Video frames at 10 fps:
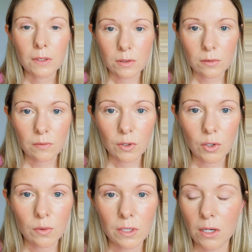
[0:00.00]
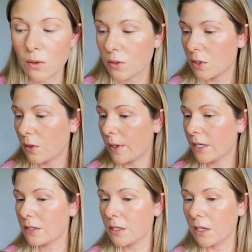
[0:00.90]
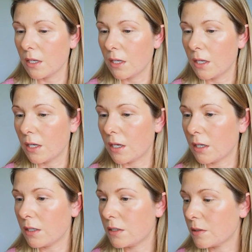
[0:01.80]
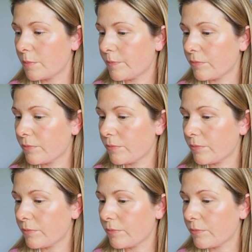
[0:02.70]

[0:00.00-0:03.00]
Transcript: sort of a nudie look to it, and